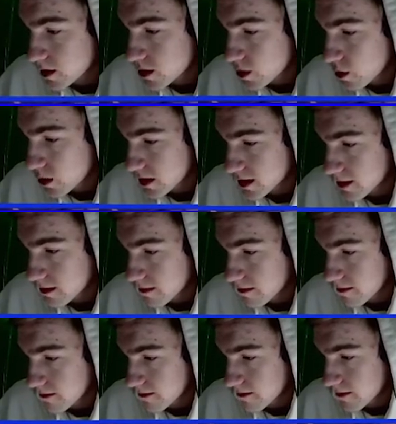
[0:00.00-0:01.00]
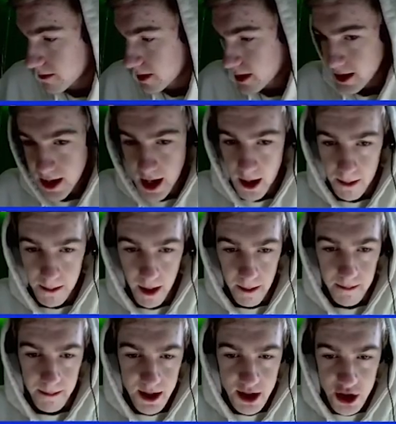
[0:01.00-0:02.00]
mass reported it? Yeah,
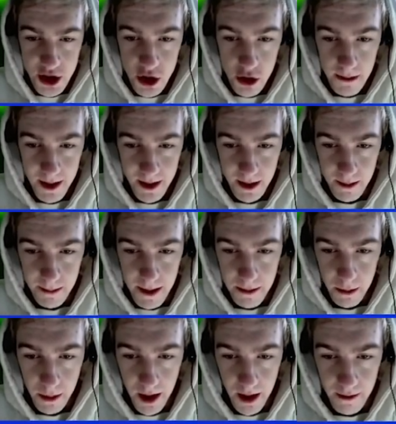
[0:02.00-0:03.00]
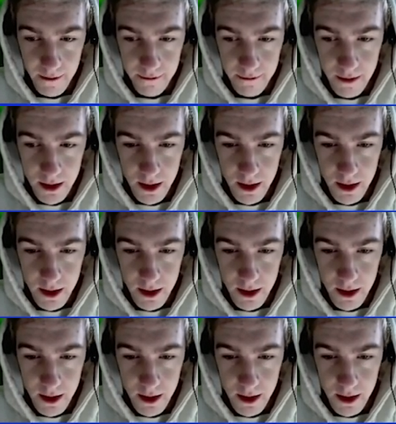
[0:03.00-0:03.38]
I'm assuming people have.